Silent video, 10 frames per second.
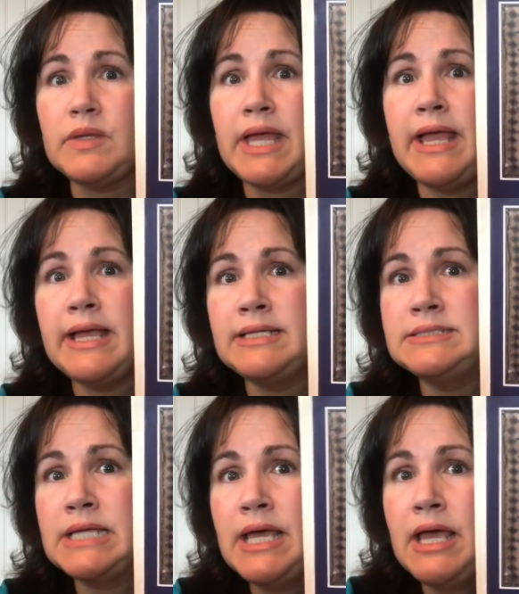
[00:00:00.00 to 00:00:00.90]

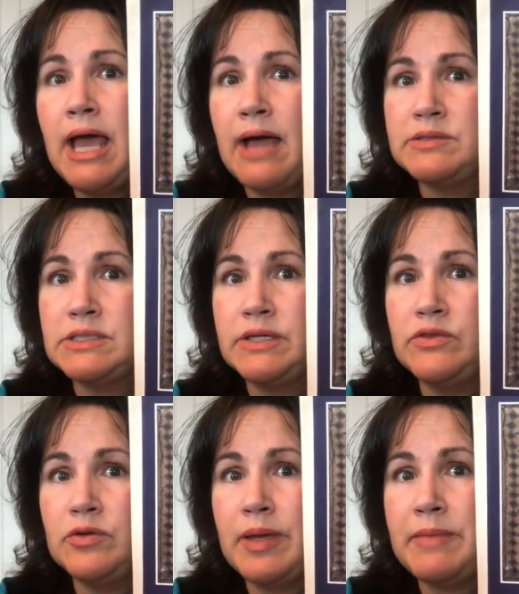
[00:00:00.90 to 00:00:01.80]
And I was looking
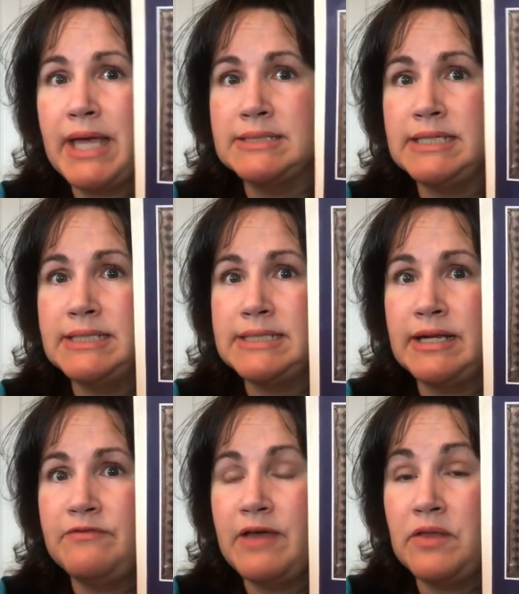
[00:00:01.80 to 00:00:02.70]
through my magazines and
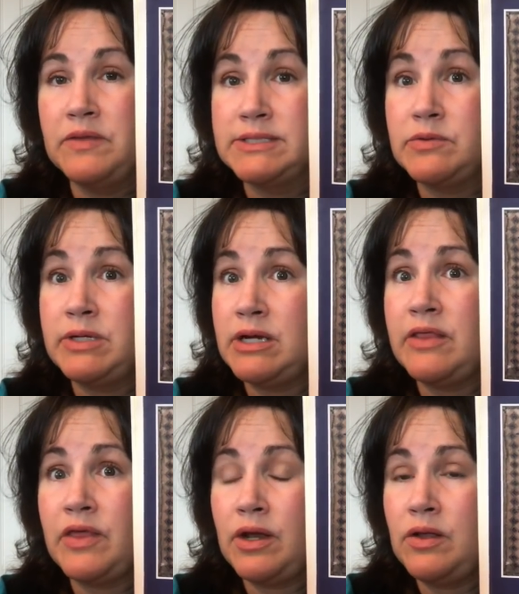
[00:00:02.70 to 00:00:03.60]
I found this one, and I
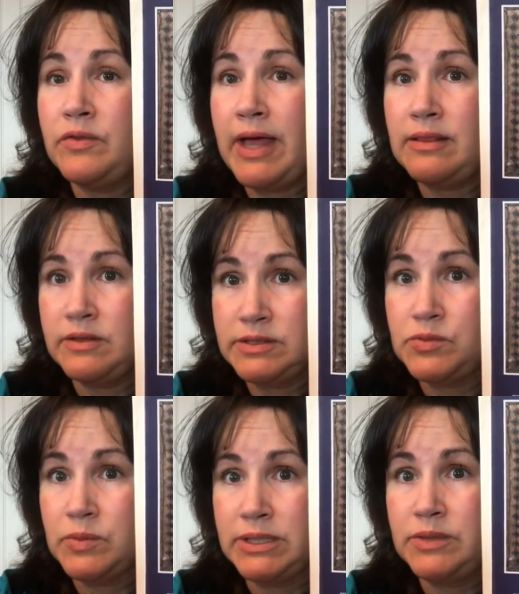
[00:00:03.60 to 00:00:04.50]
thought, oh, that looks
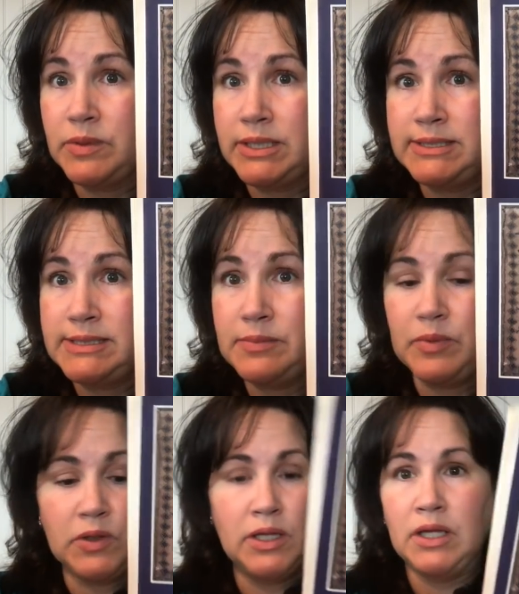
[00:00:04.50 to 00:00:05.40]
really, really
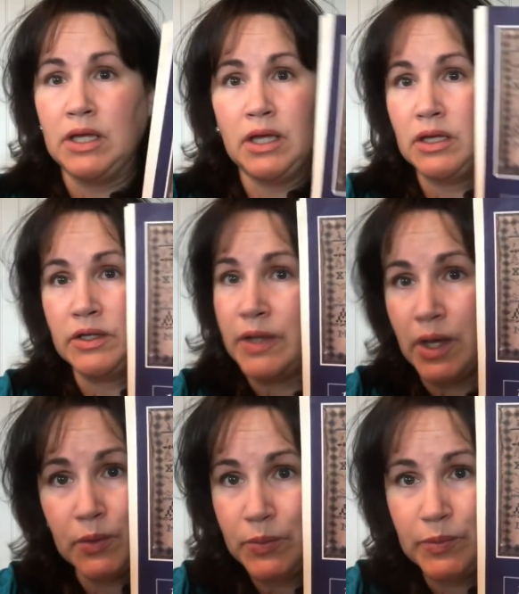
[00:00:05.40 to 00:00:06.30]
simple.
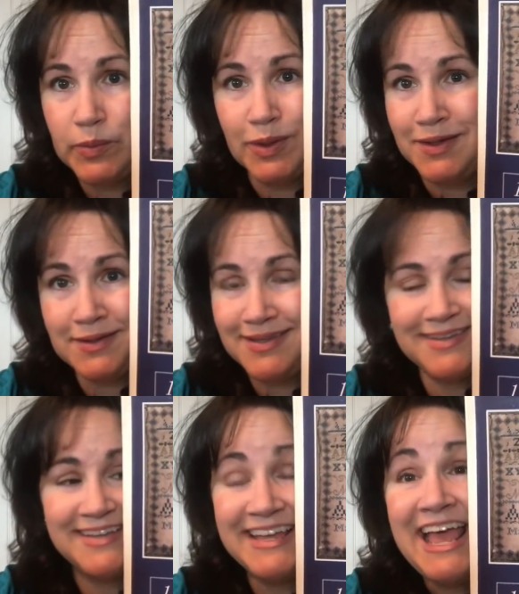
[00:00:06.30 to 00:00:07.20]
No,
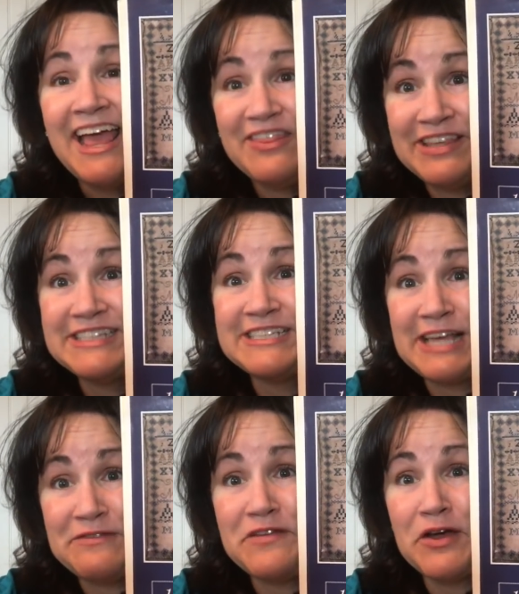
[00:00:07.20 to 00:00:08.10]
this is
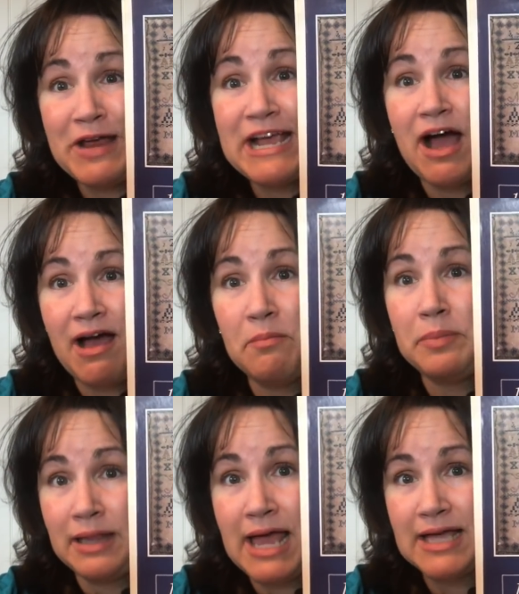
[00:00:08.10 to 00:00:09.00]
a very
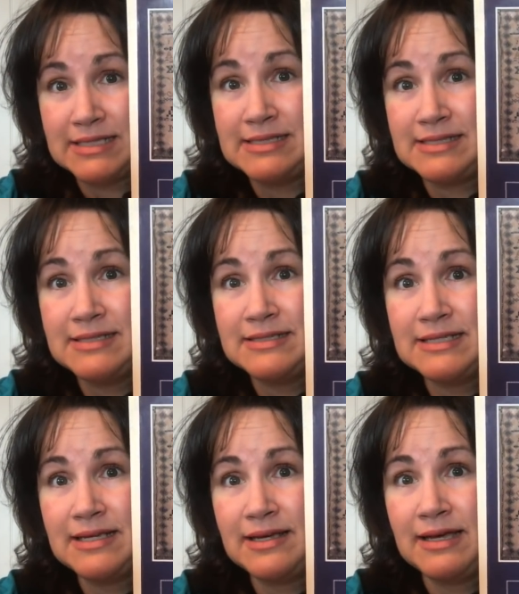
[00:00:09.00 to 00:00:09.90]
complex
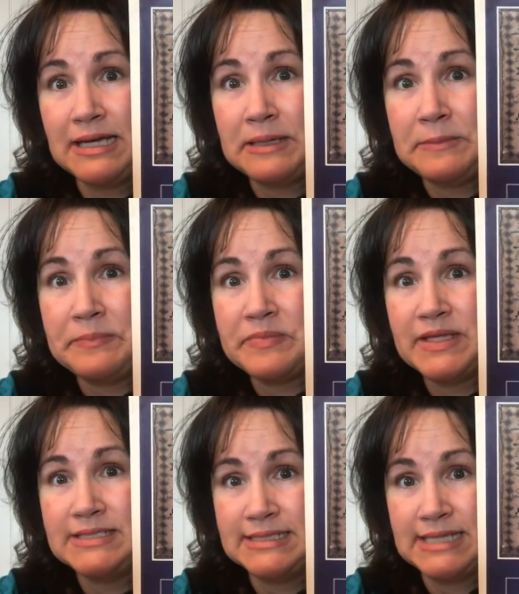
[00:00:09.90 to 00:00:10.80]

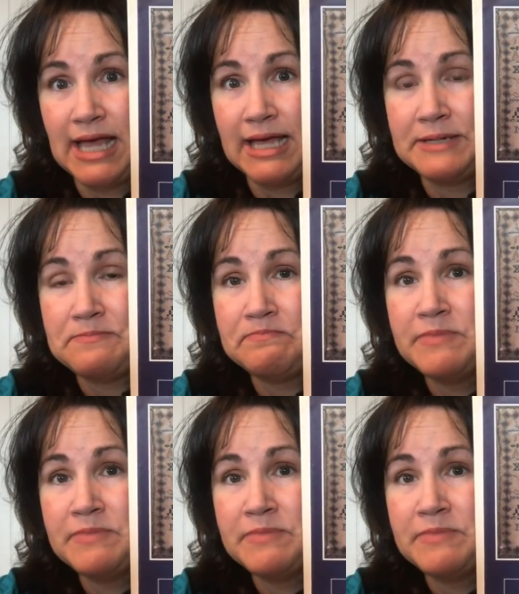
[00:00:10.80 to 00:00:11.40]
design.